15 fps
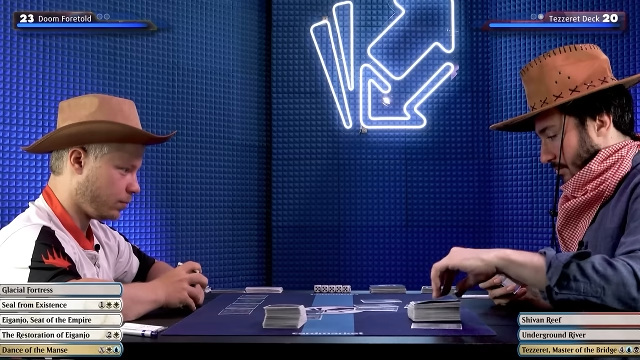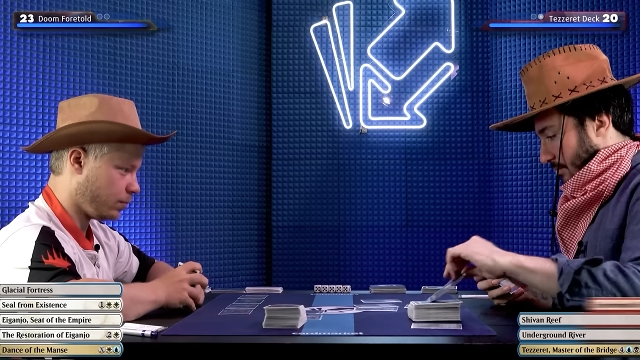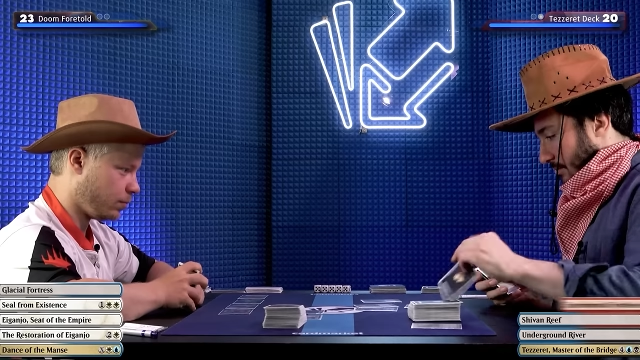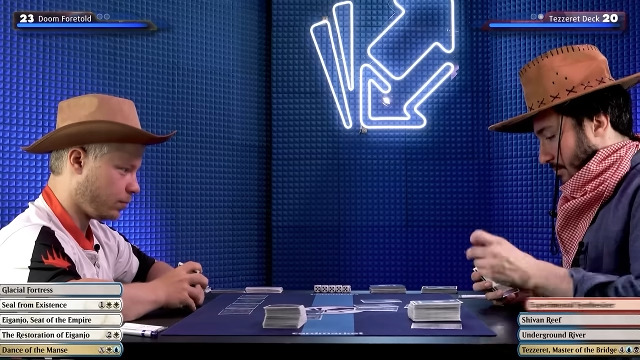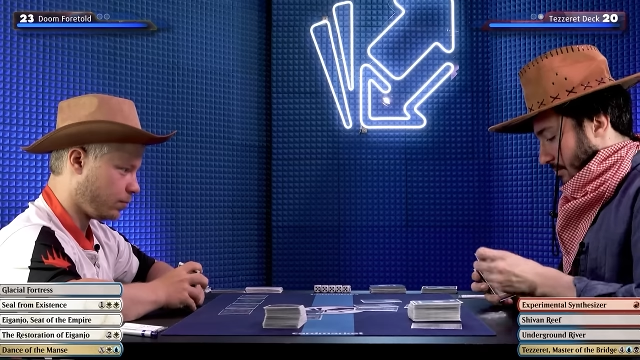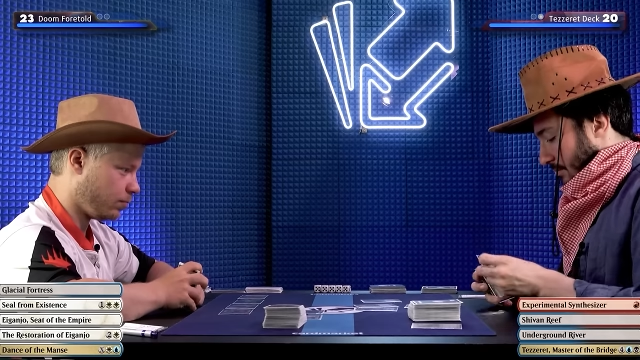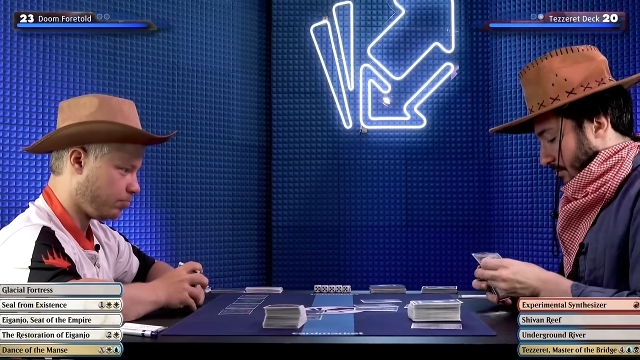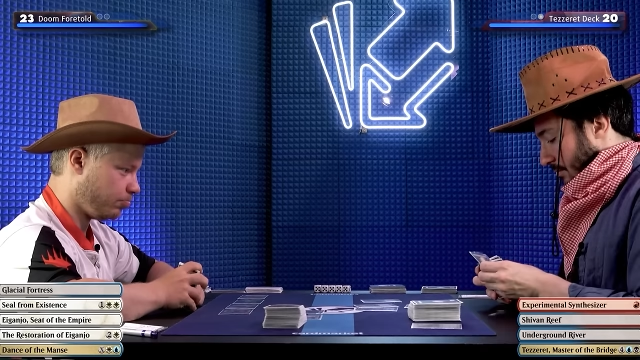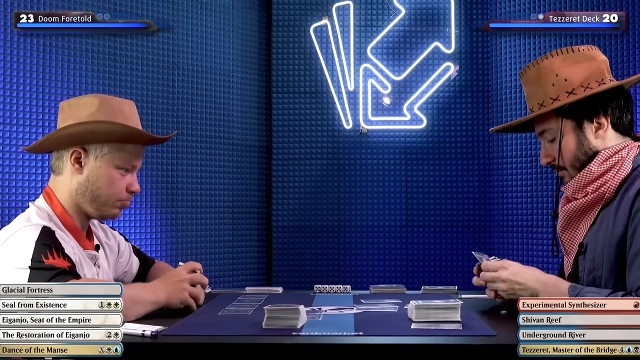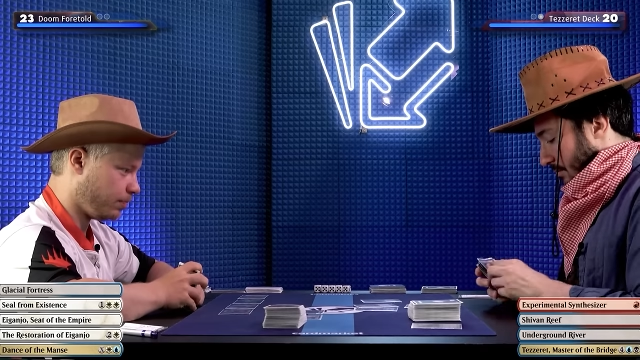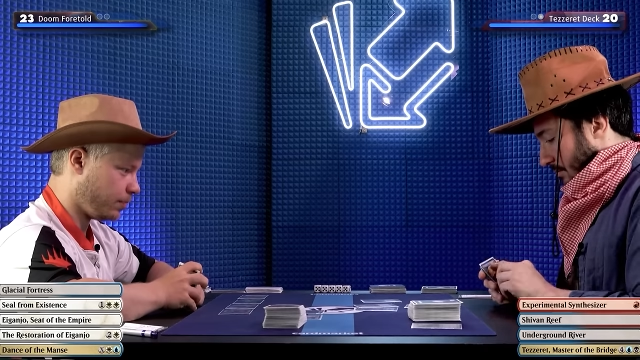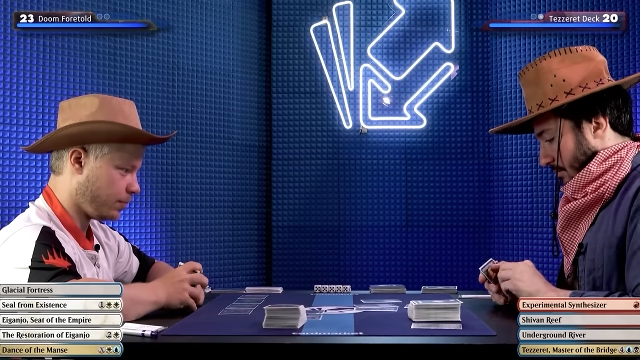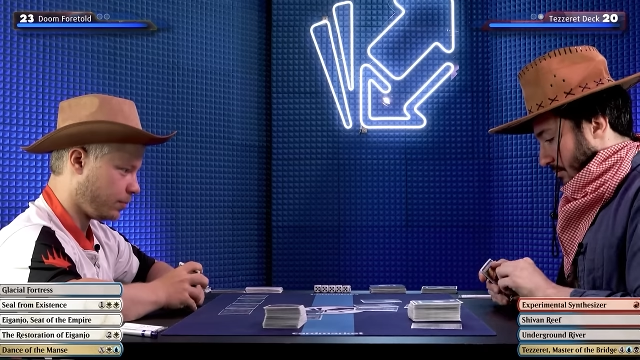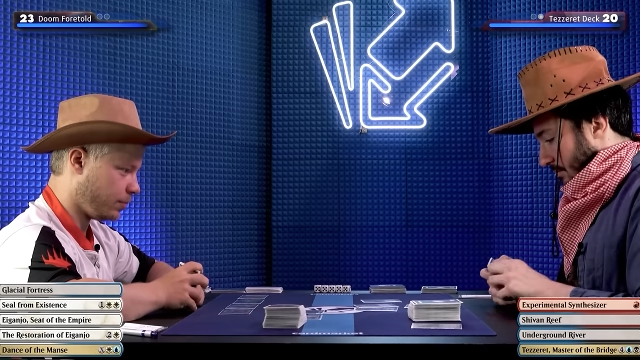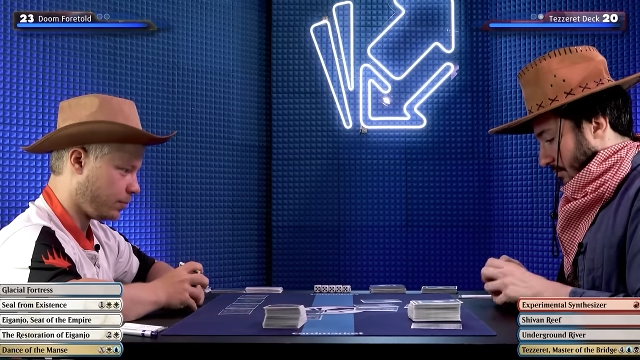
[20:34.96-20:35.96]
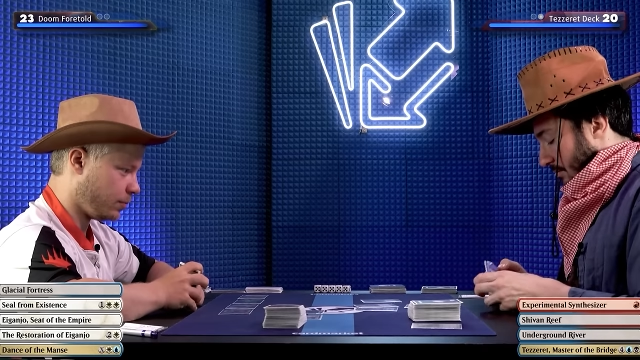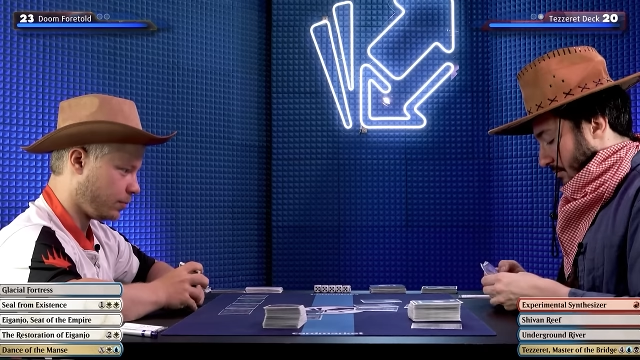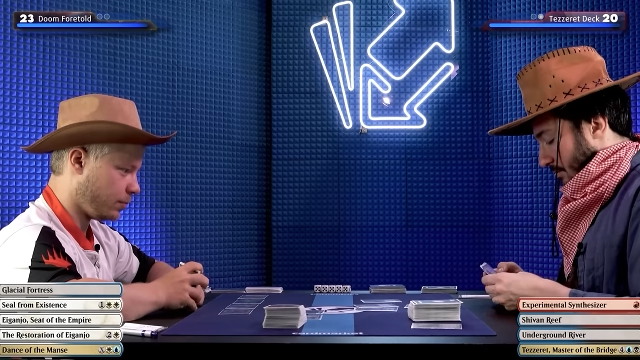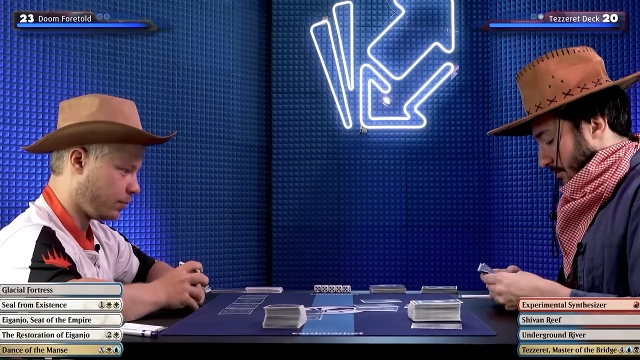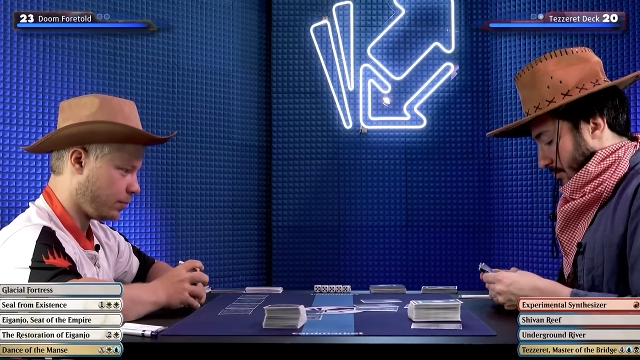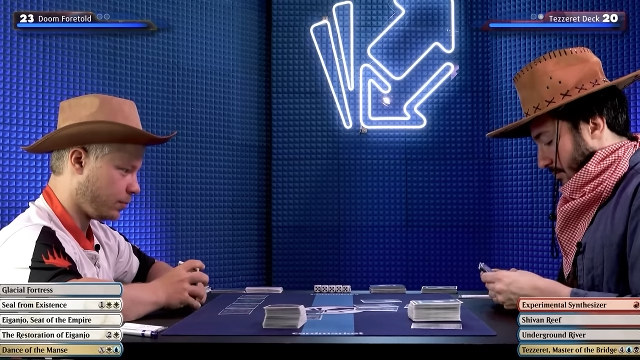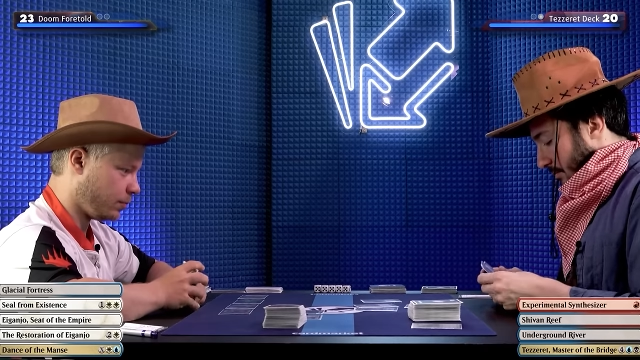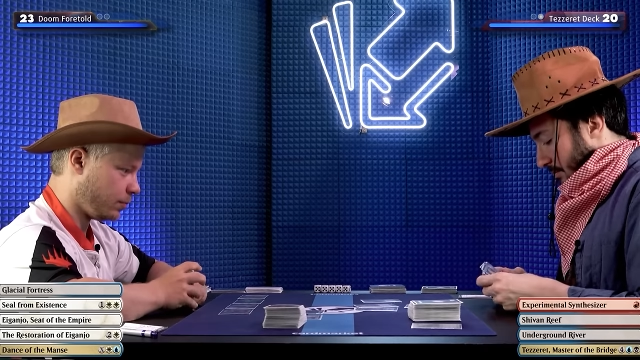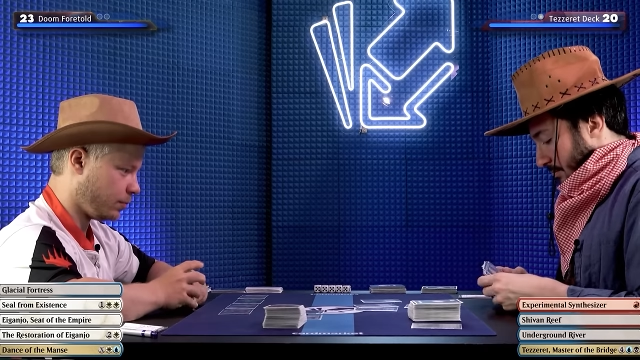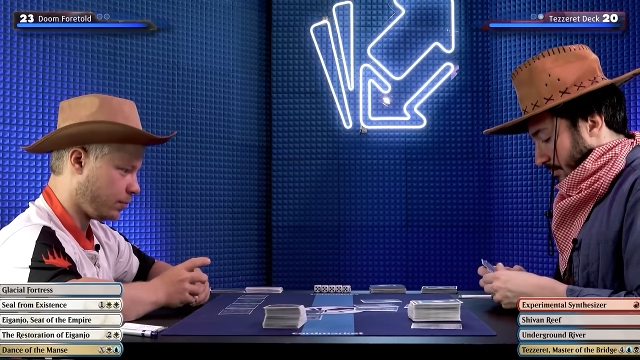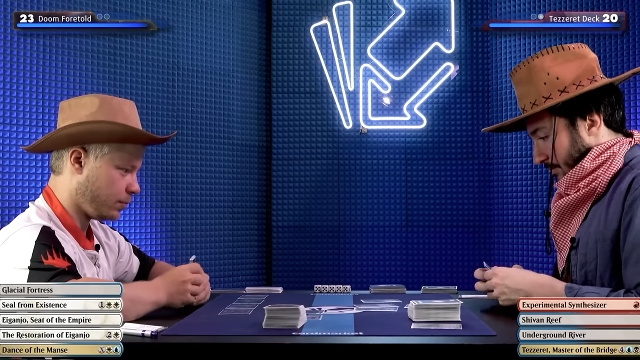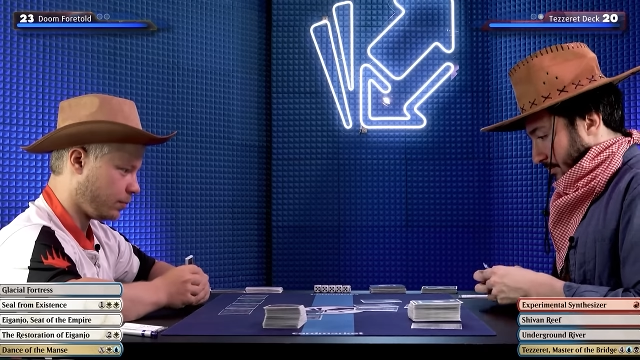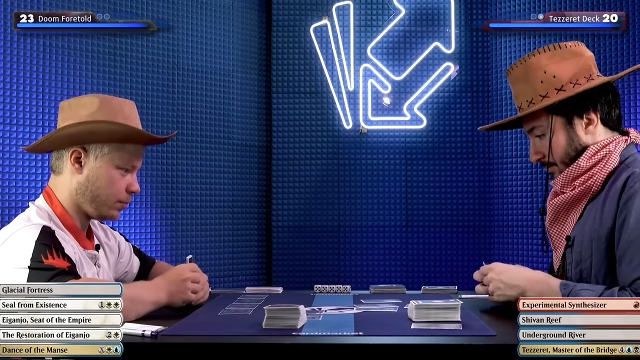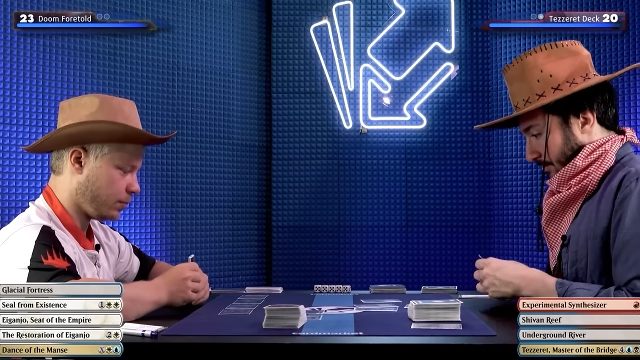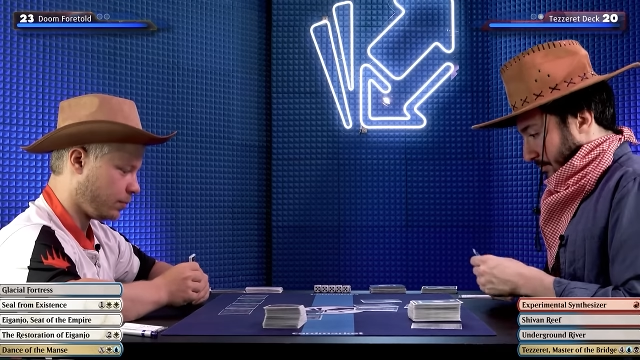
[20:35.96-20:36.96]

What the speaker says: (silence)